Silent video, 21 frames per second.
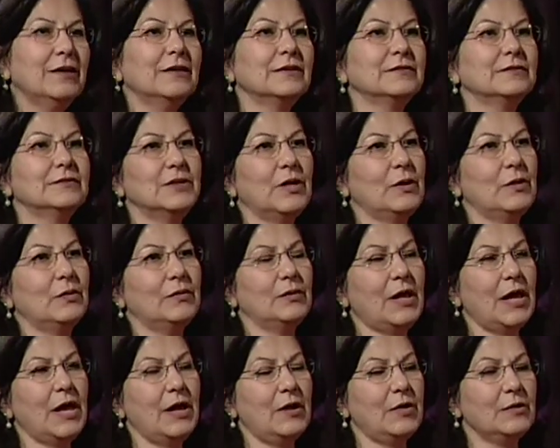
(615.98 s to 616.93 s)
the whole
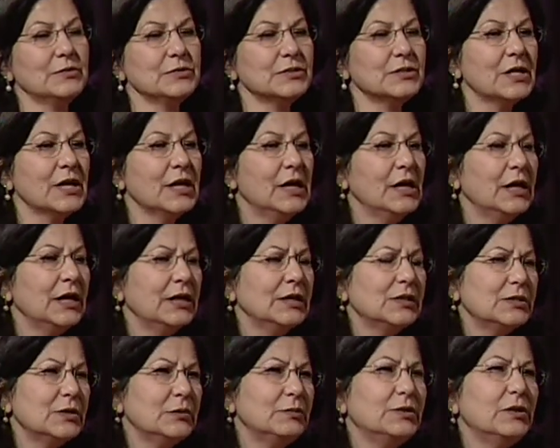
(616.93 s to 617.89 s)
house.
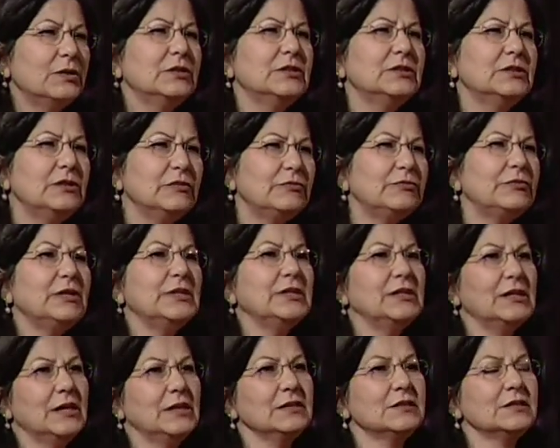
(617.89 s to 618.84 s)
And so there are different
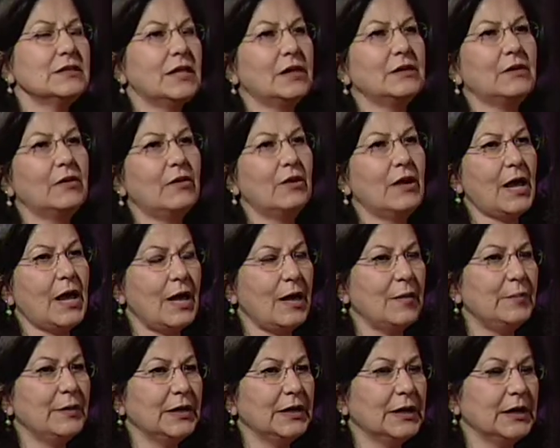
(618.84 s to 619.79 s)
things that are
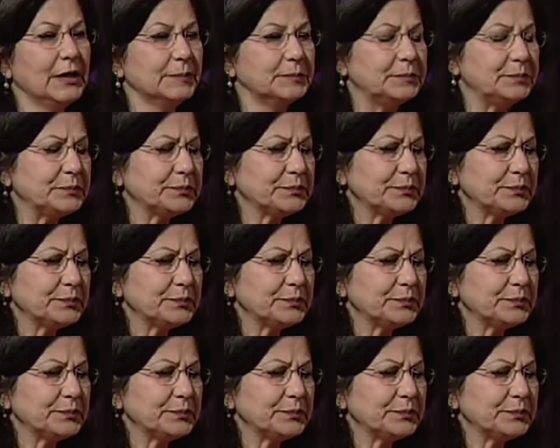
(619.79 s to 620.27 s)
happening.